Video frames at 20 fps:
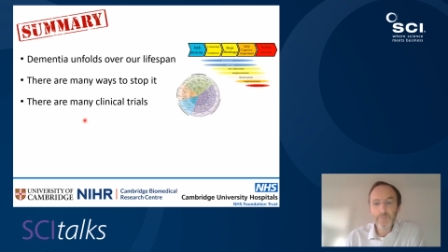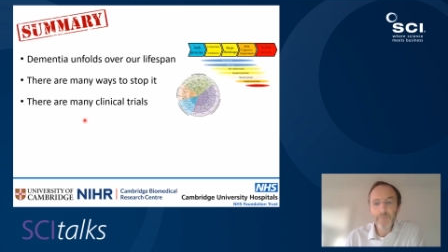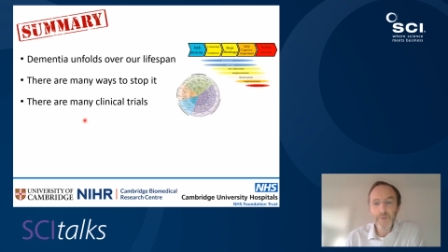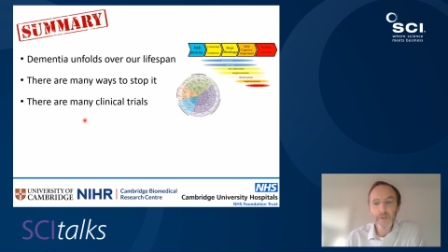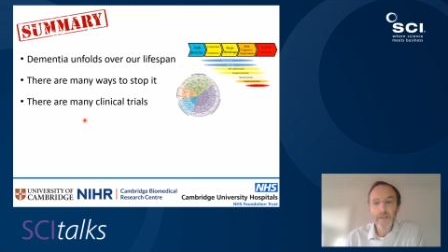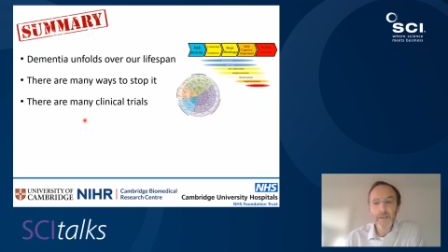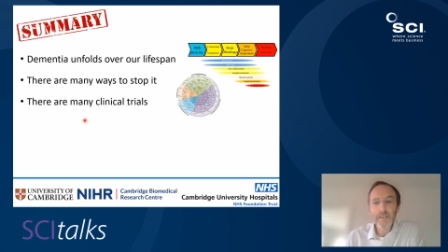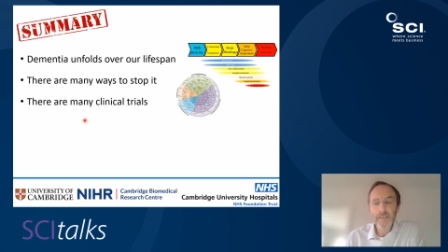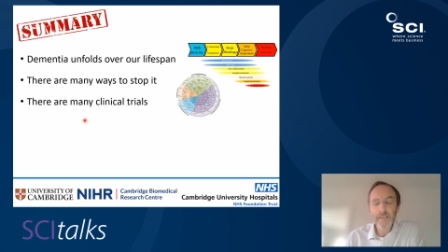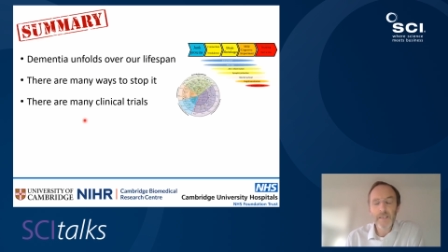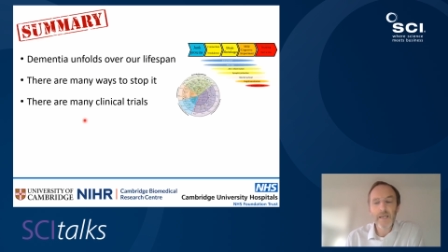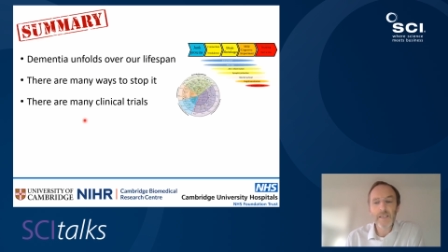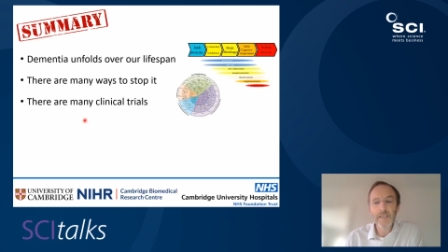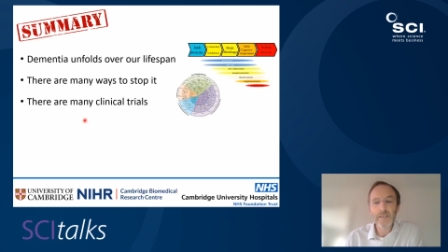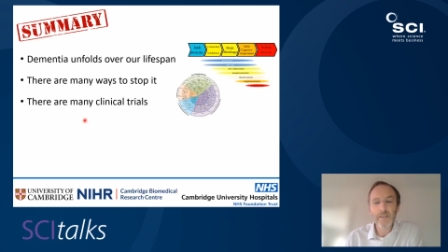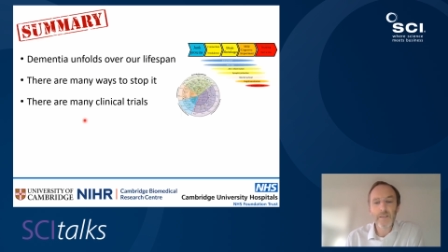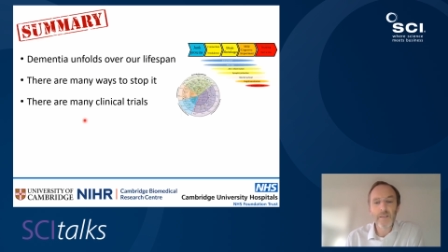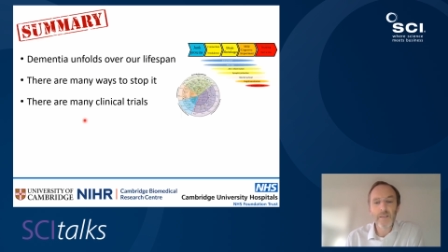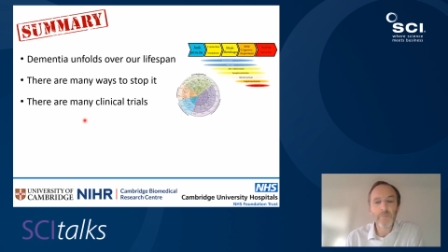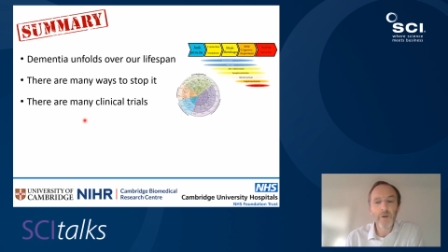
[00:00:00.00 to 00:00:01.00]
being
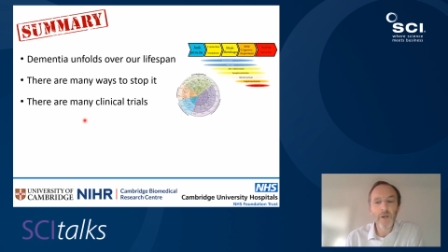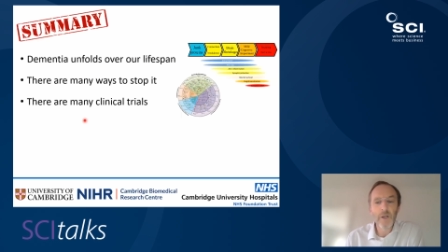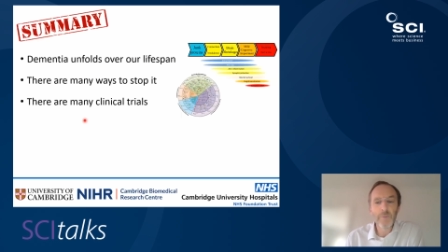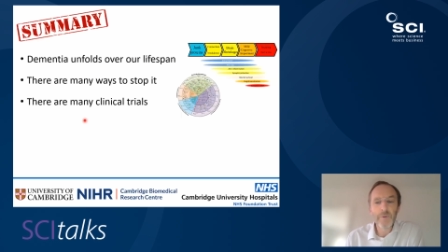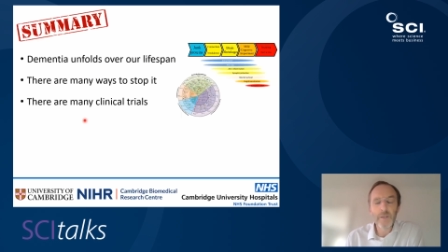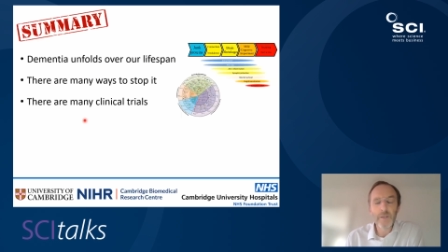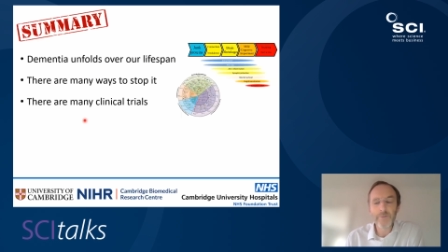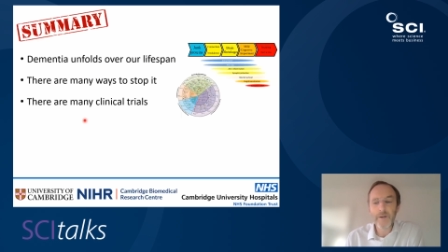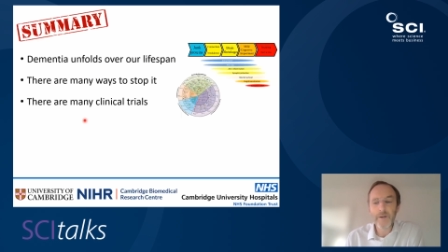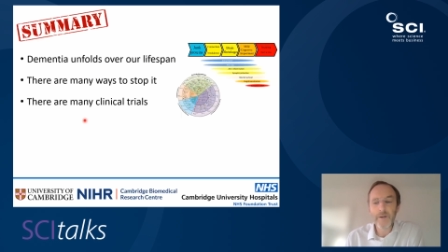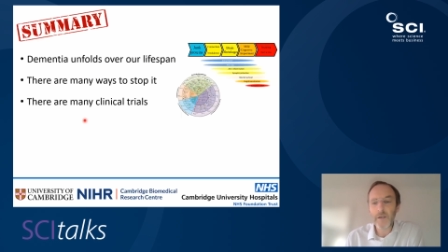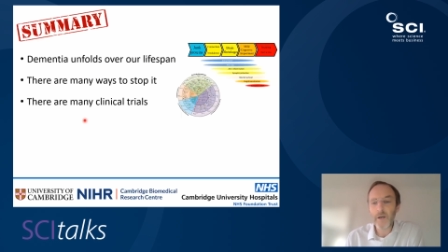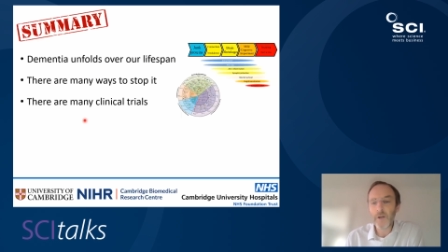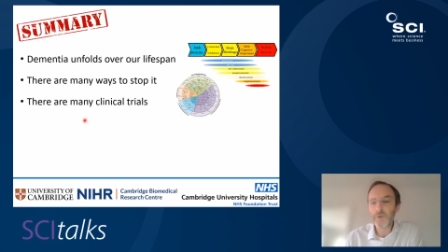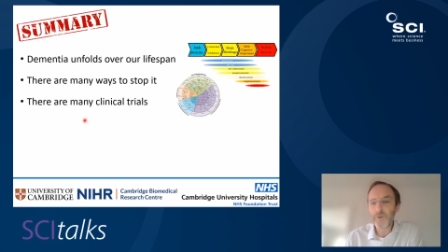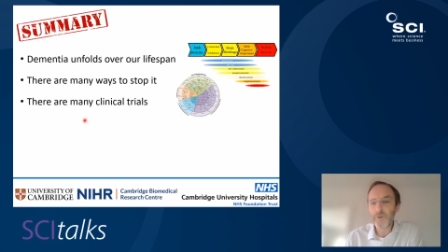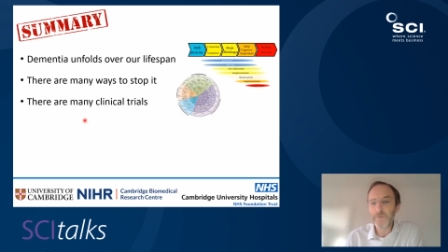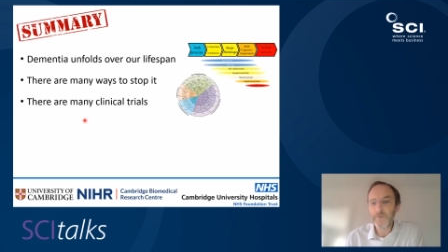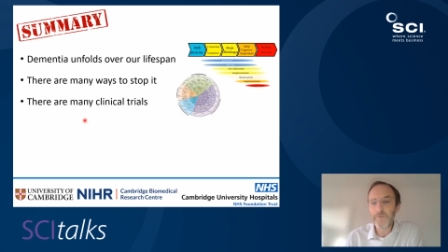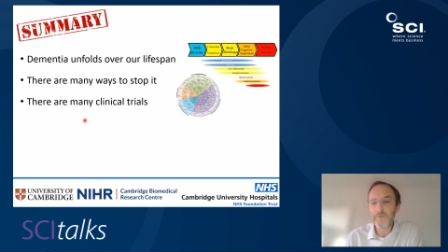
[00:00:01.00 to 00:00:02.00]
tested at the moment, around
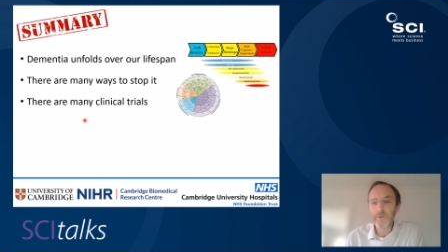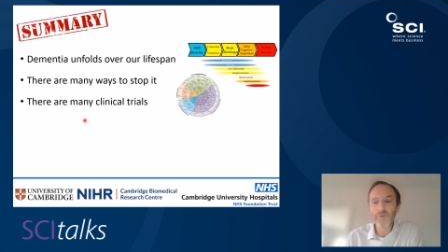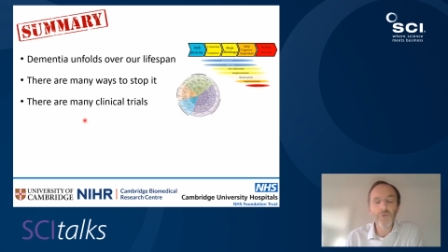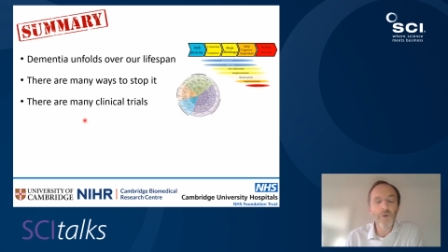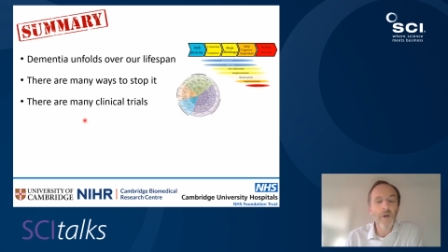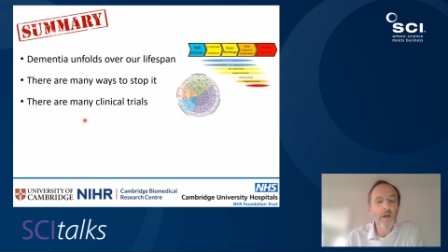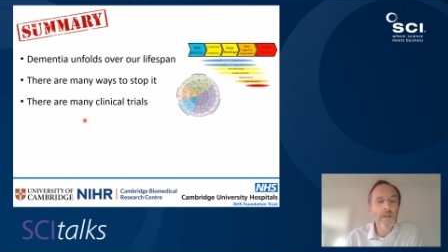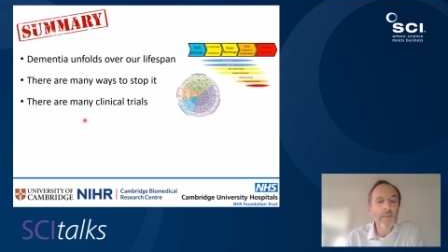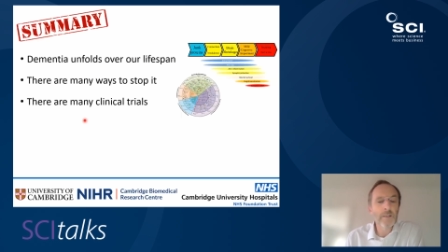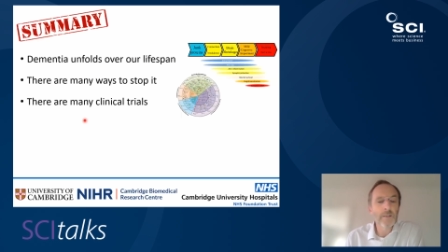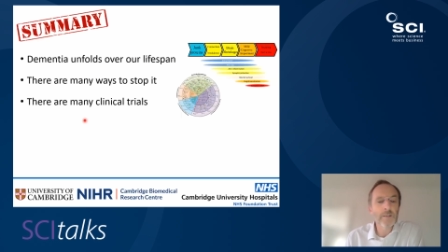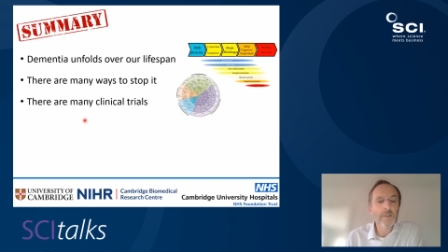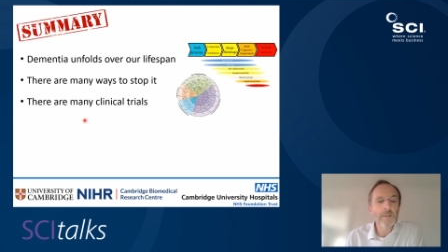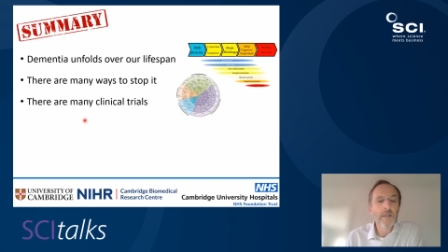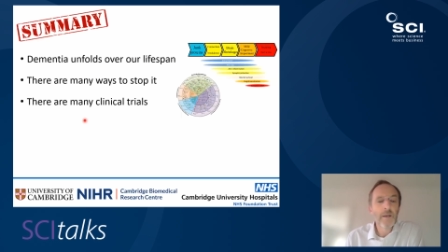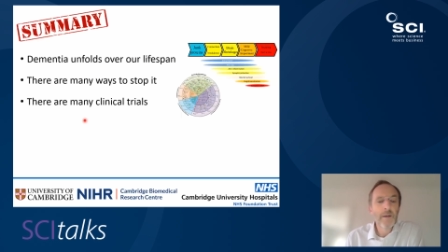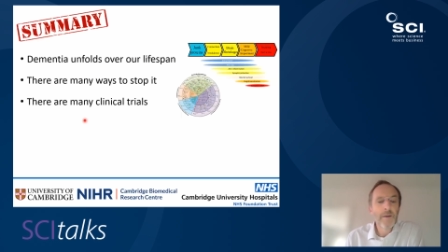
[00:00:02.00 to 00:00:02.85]
150 trials